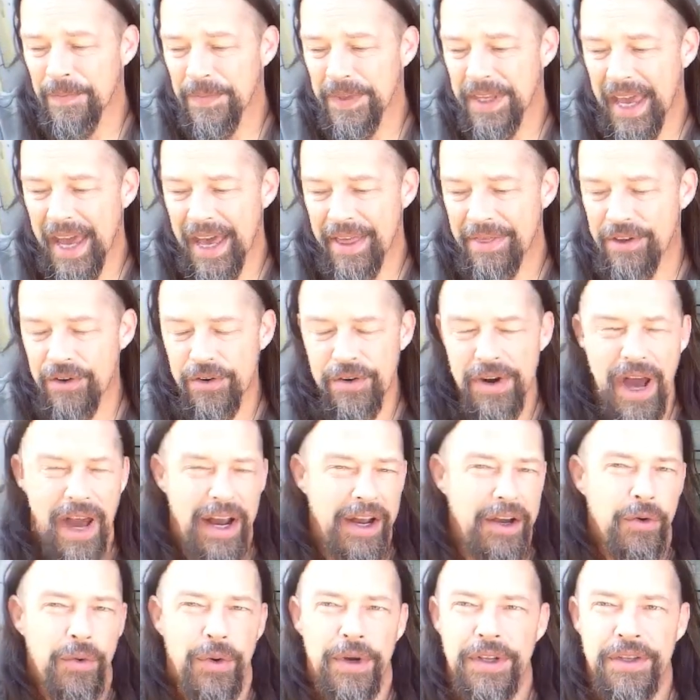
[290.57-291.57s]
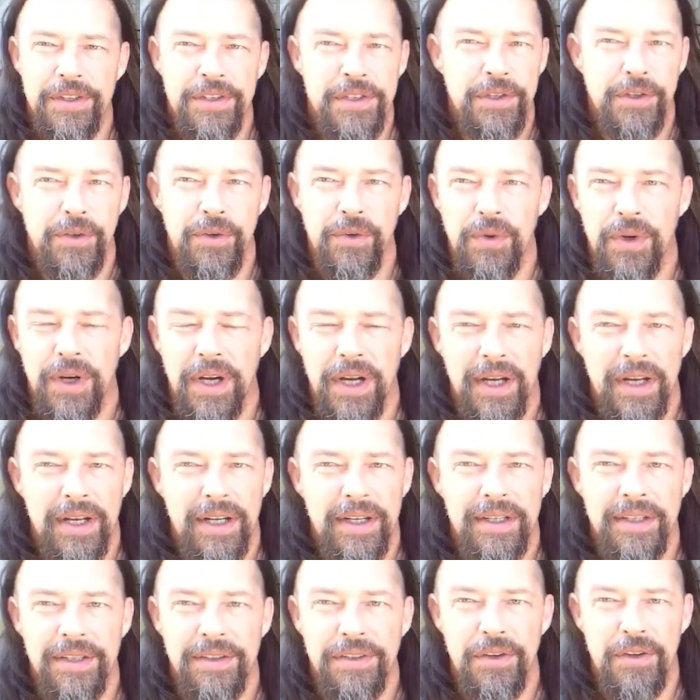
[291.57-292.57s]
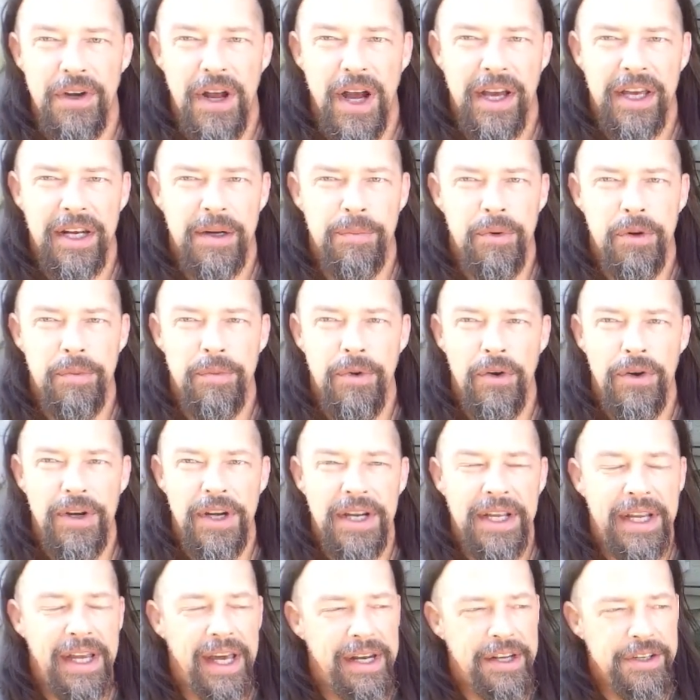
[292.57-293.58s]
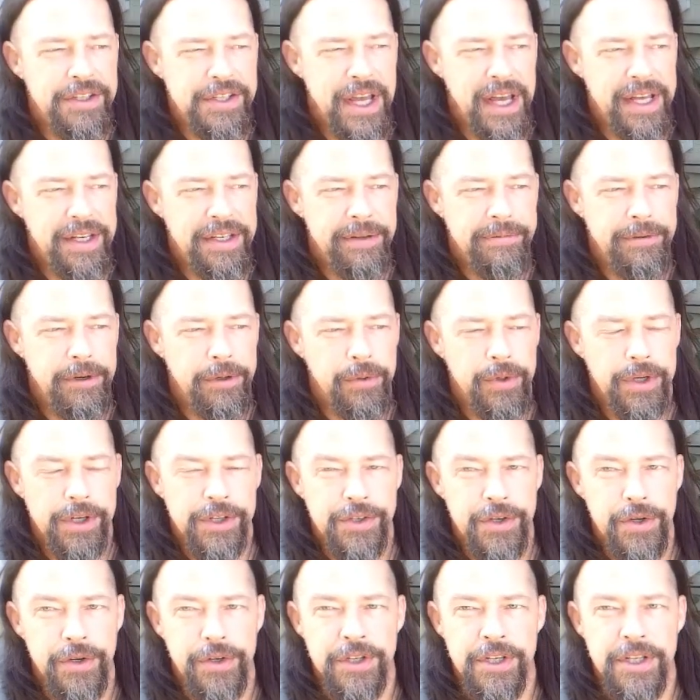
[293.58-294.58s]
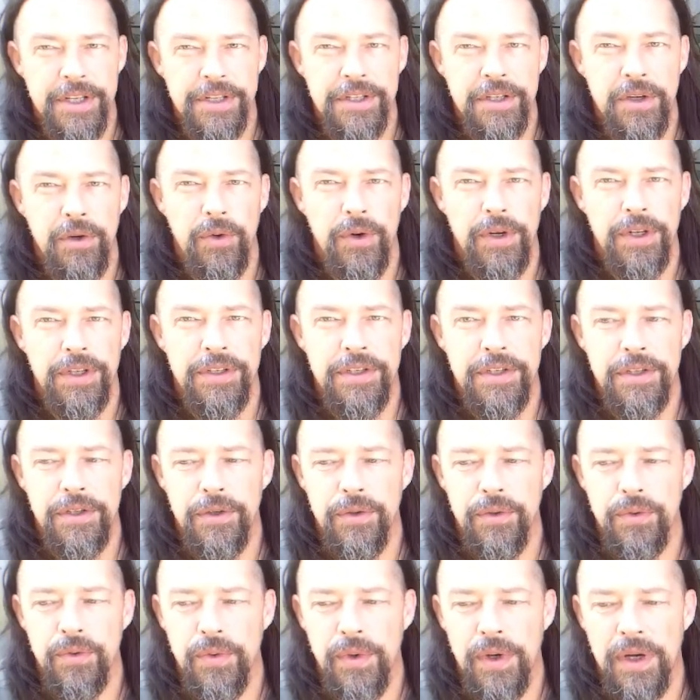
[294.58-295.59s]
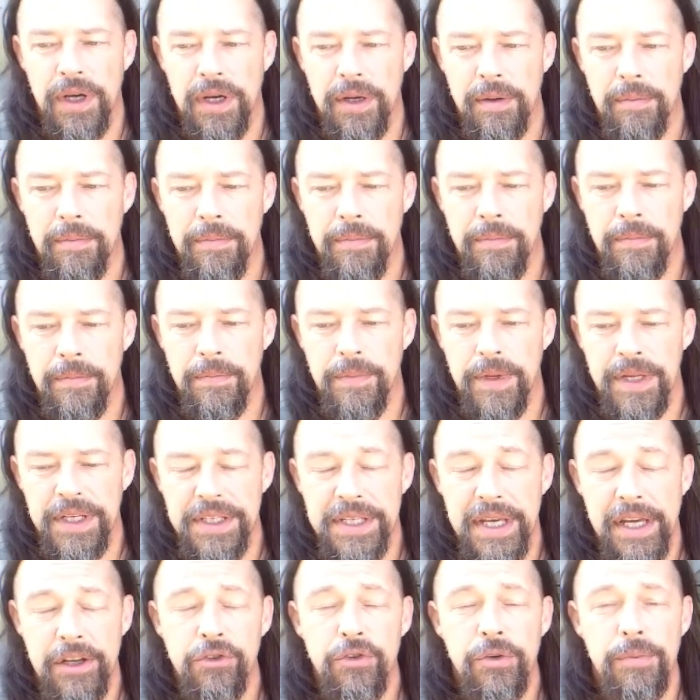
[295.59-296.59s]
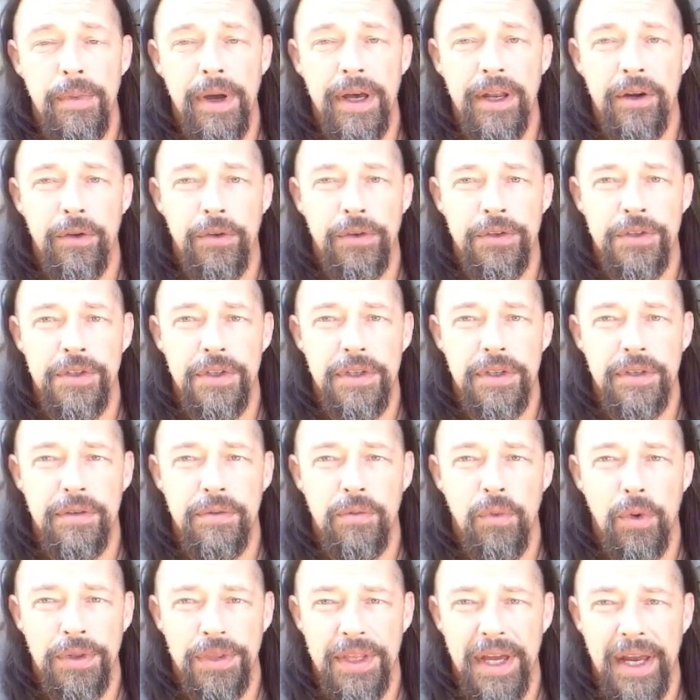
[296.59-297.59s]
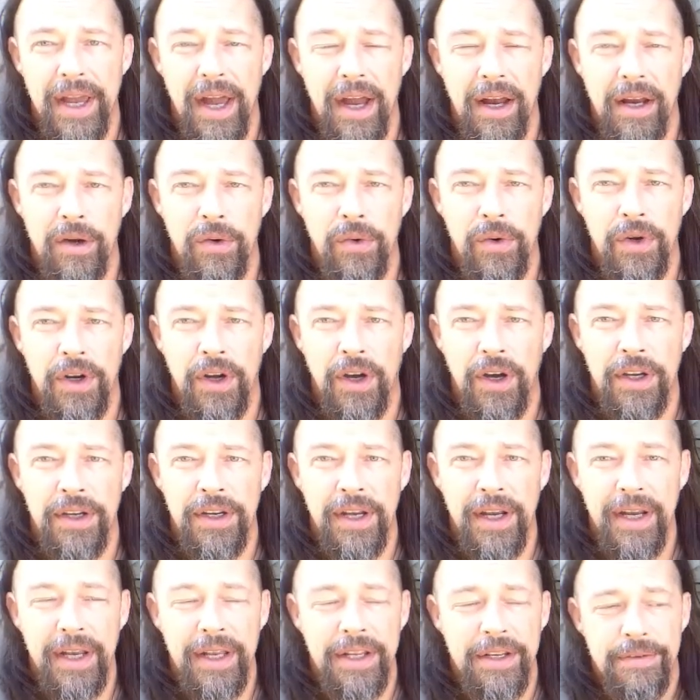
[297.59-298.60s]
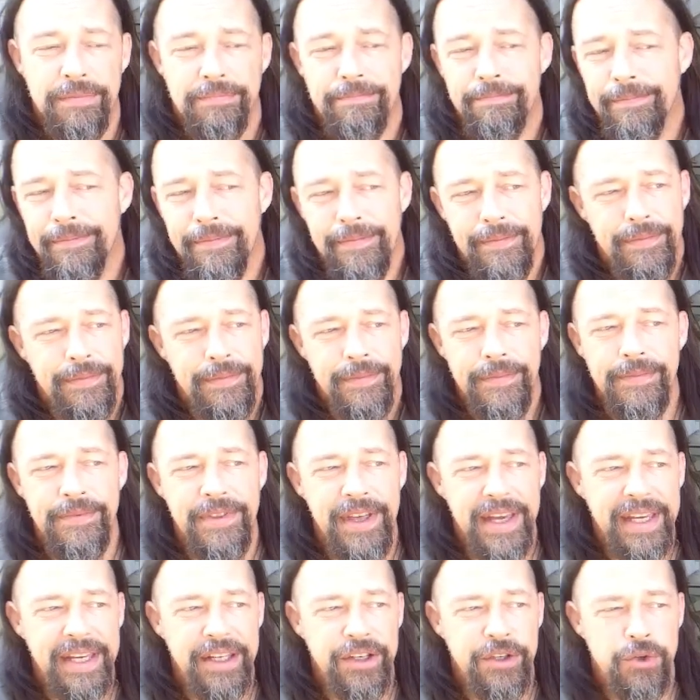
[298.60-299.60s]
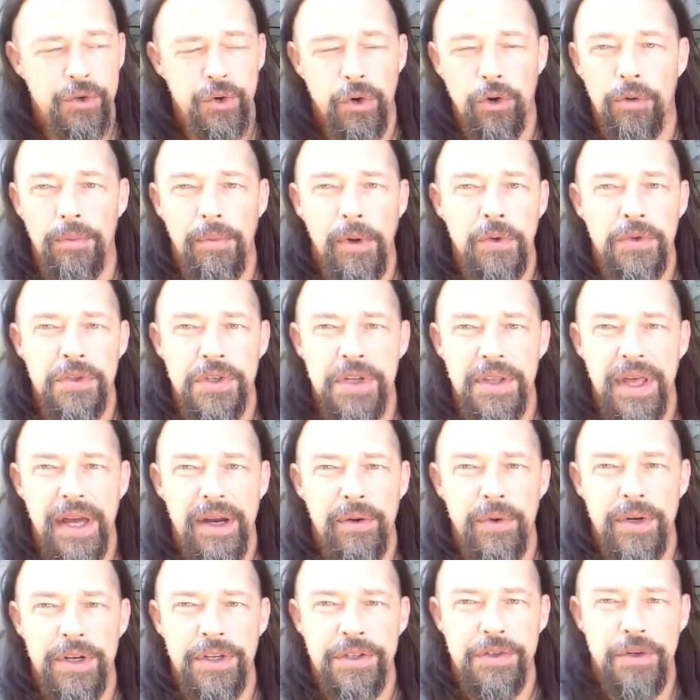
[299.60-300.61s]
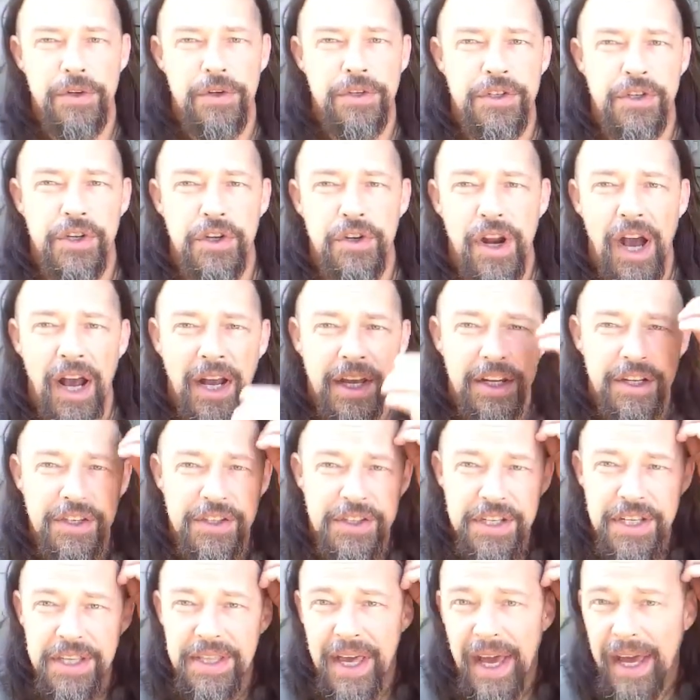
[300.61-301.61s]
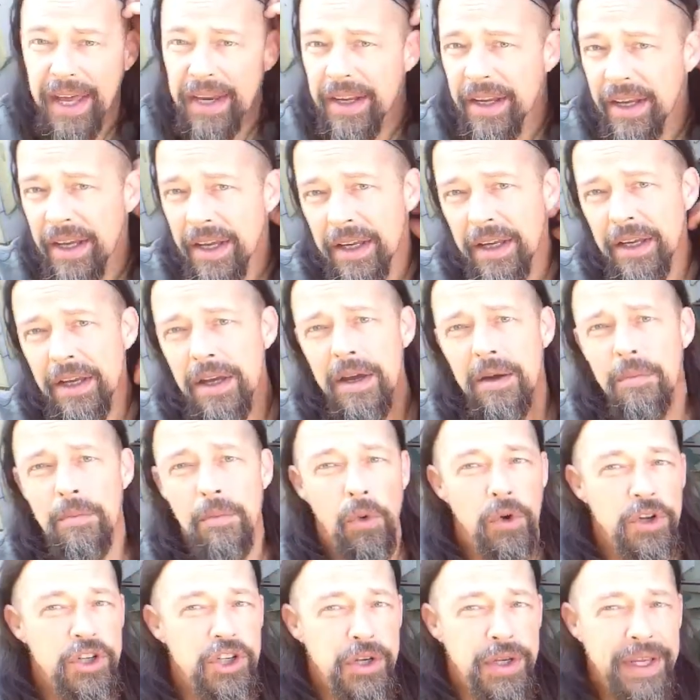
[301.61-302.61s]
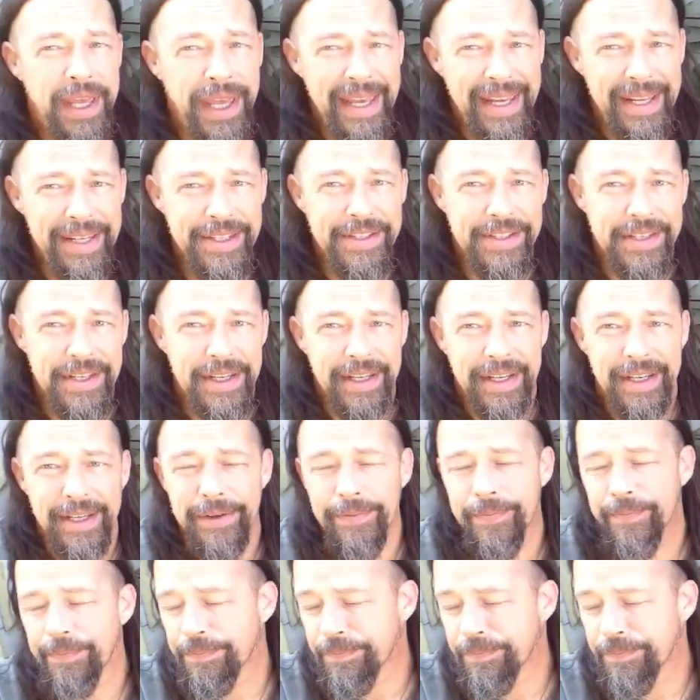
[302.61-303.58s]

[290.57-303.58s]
yeah, they're not going to promote any kind of scientific research that's going to be detrimental to what they got going on, and they control most of that research, so you're not going to see that. What you can see